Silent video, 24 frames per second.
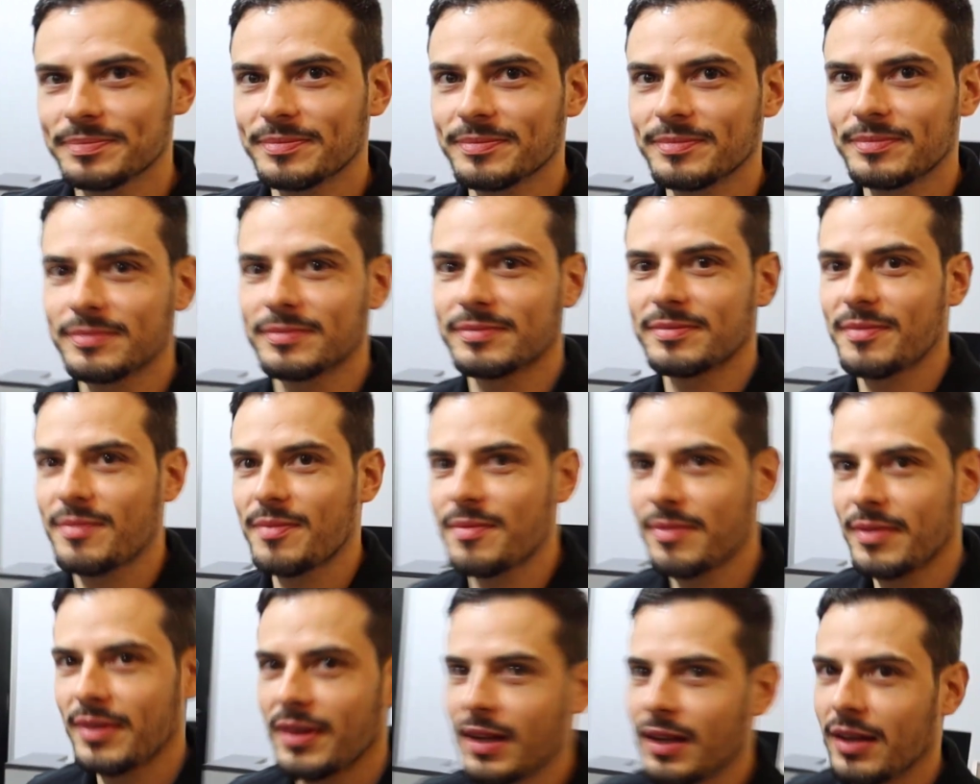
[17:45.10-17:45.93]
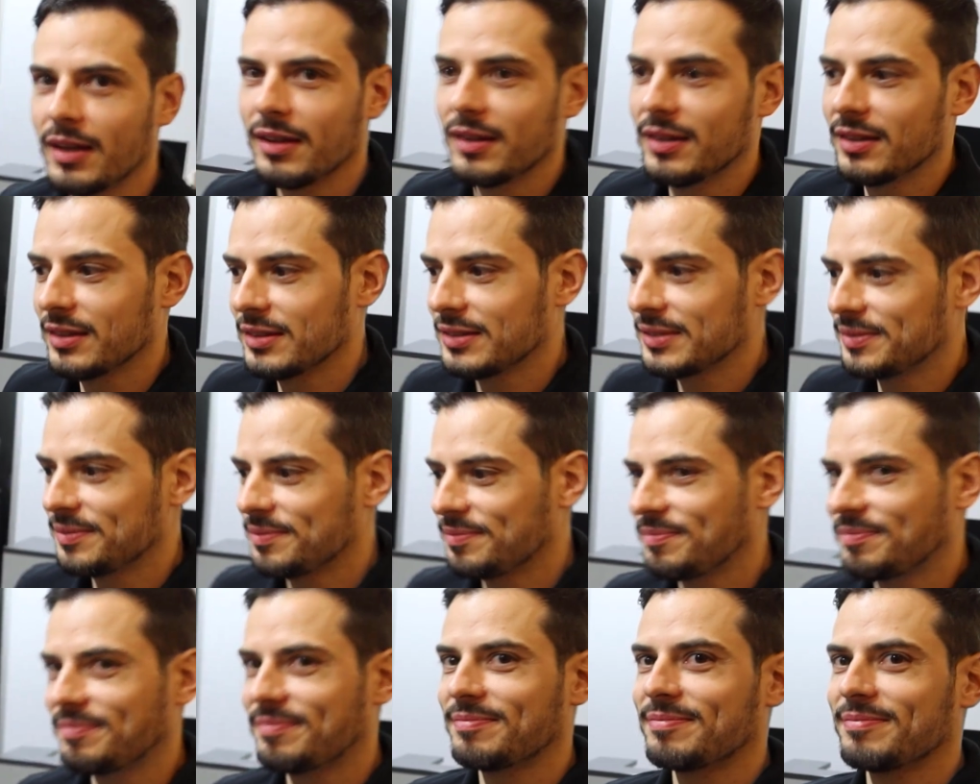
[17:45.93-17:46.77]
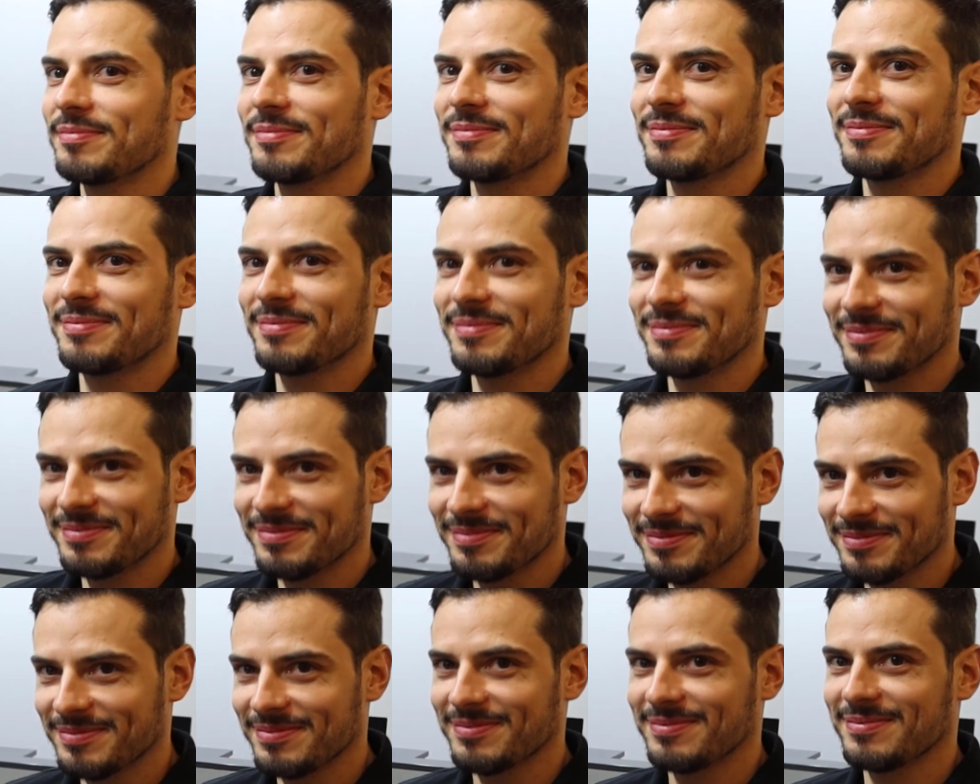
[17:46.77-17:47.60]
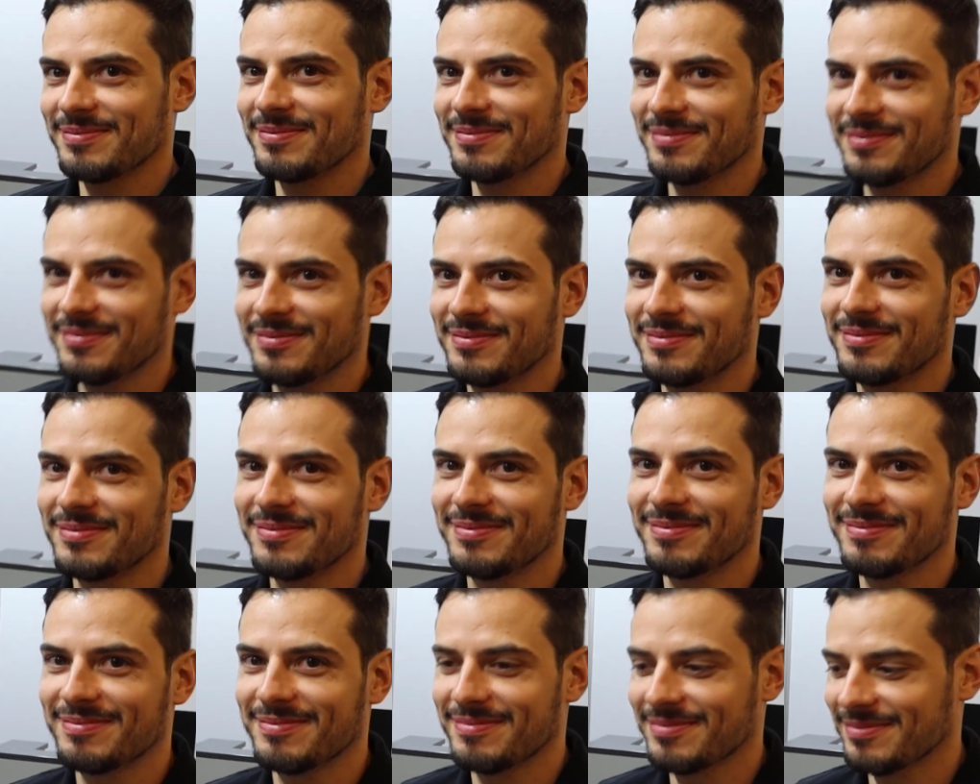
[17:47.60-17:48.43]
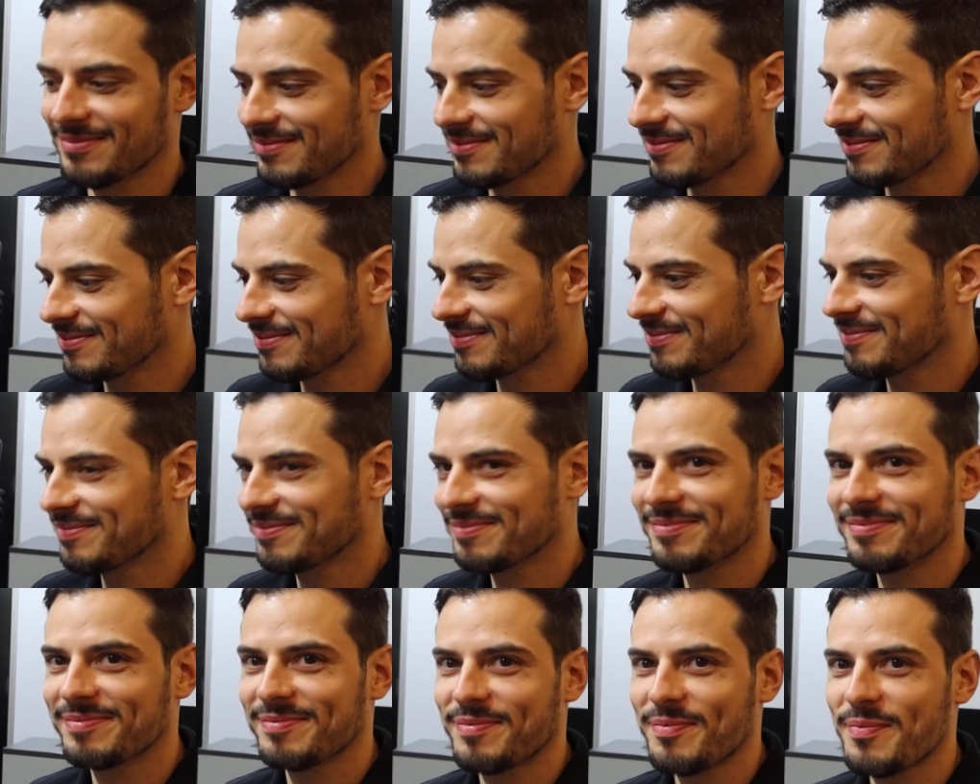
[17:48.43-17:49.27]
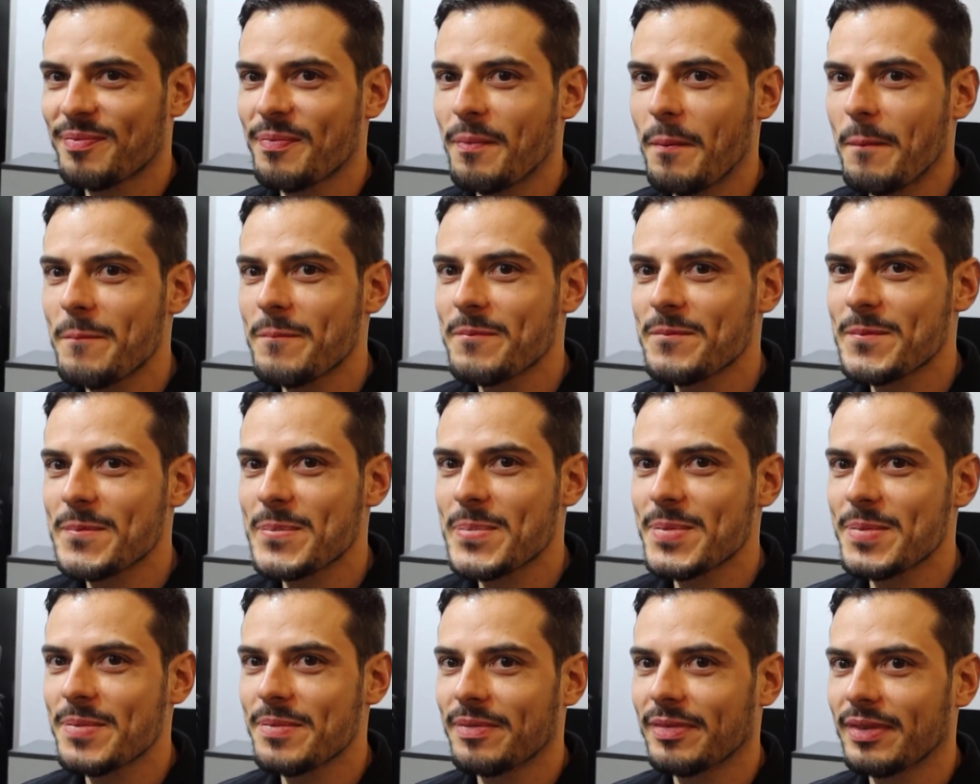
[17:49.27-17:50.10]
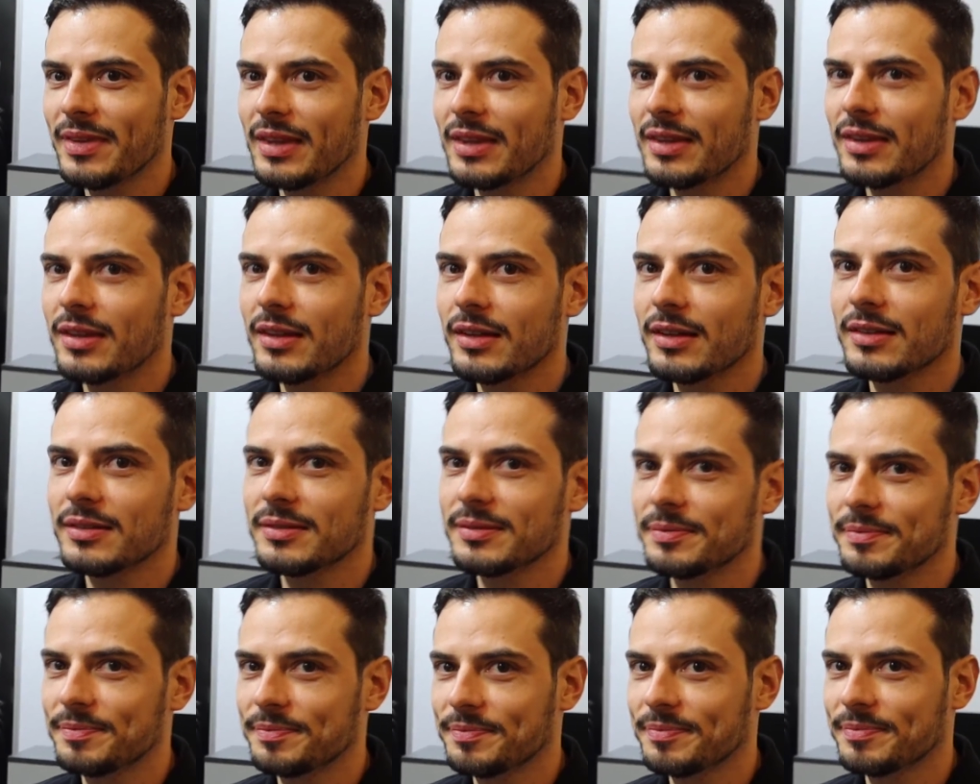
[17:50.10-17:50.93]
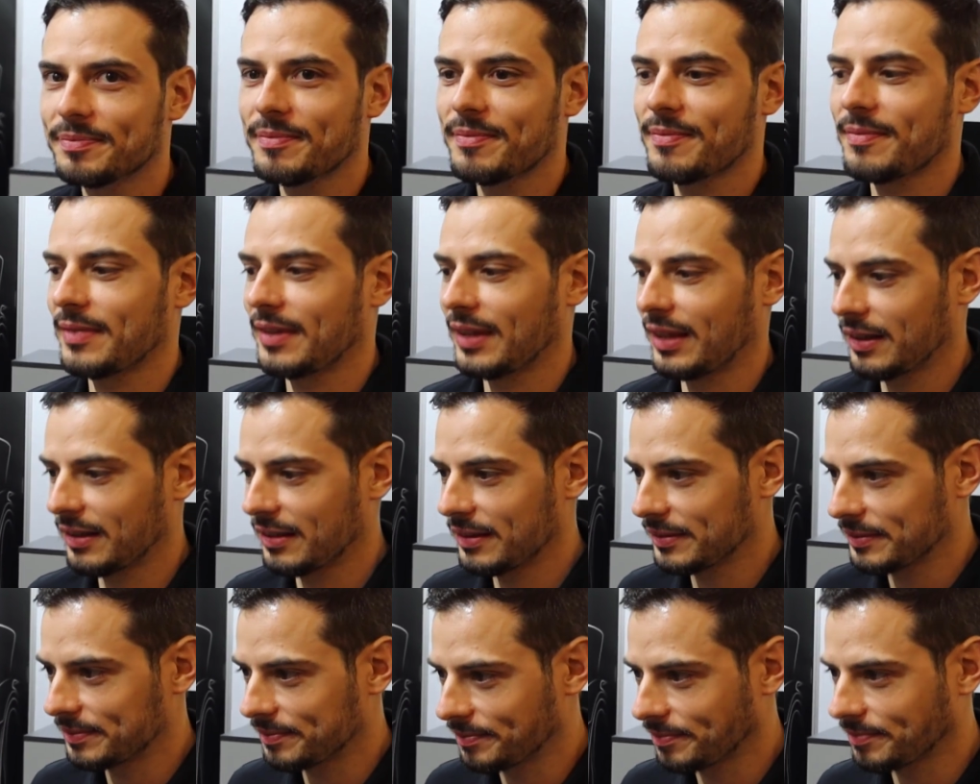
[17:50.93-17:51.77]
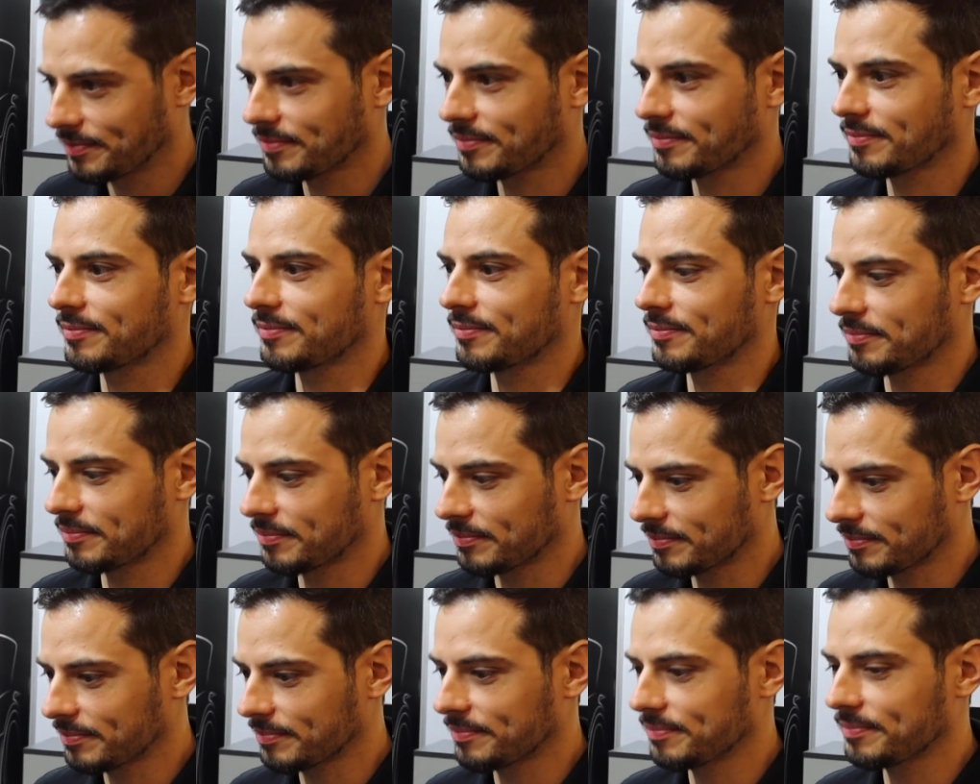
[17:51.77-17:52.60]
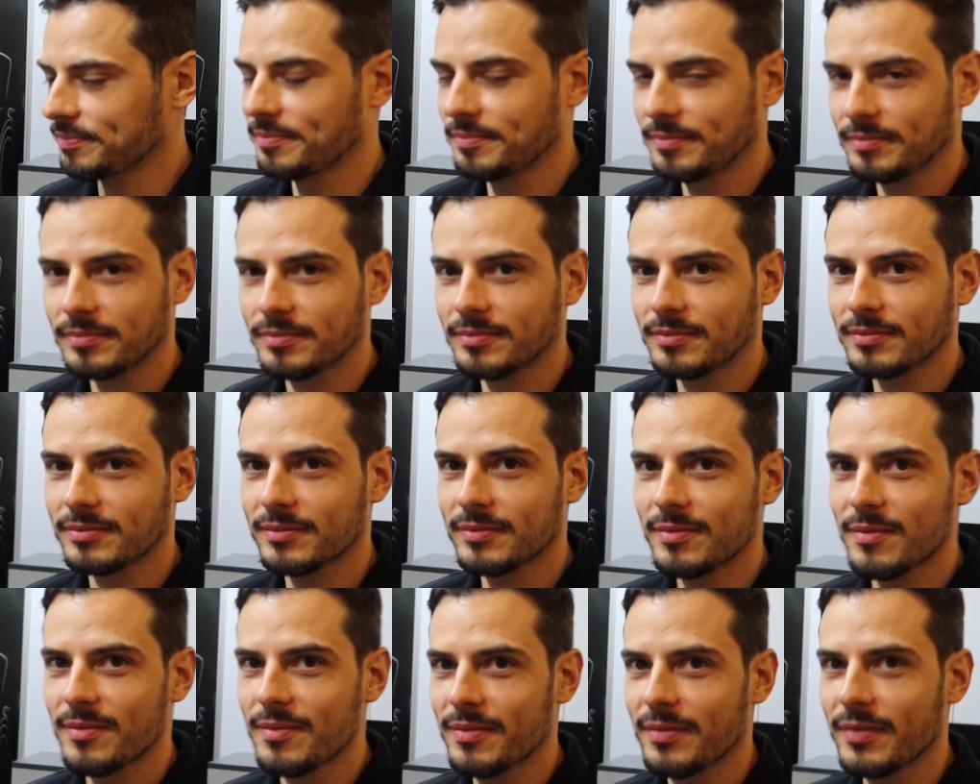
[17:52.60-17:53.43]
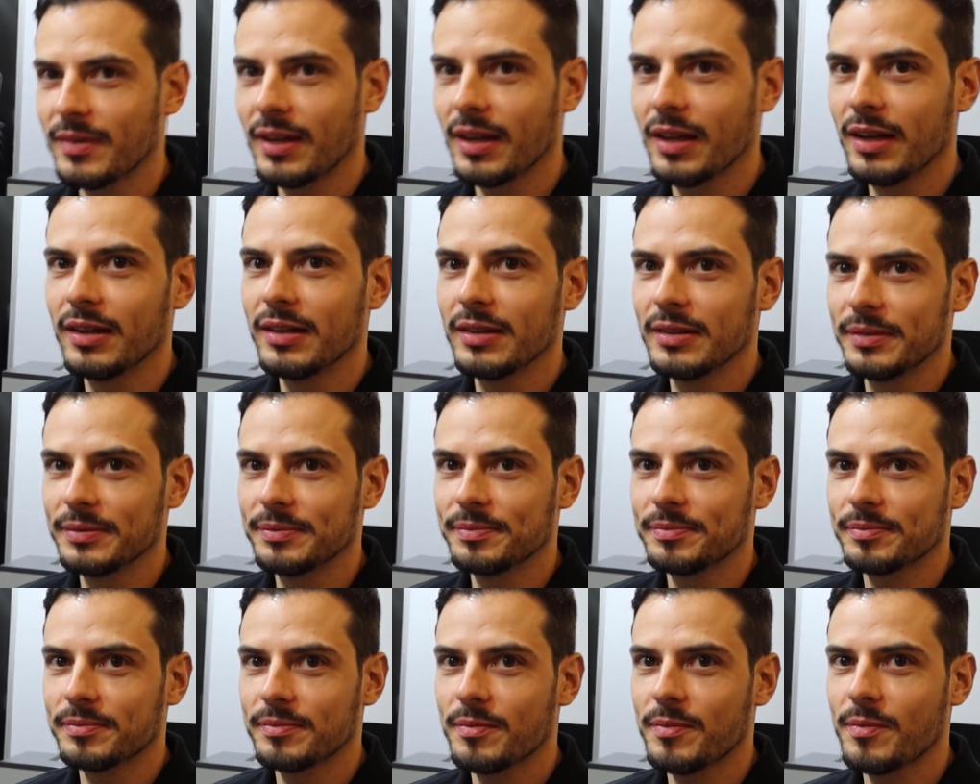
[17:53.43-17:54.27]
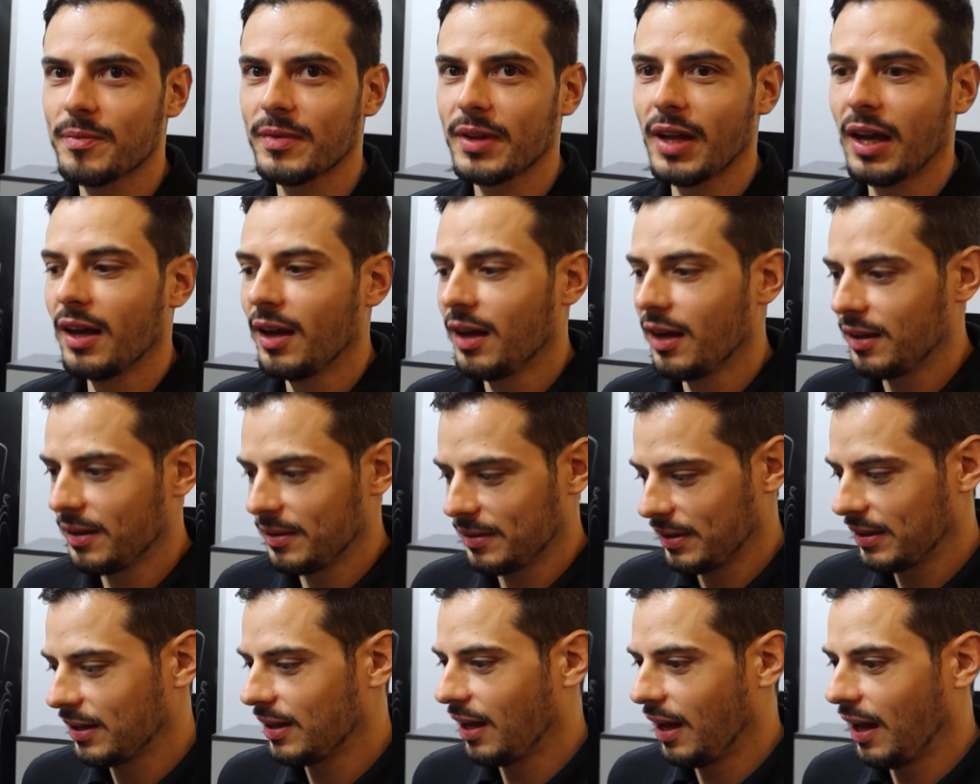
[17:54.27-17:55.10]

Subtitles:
is asking how much will it cost or when will it be available, this is work in progress. It's not the final product. Just you want to say something about it?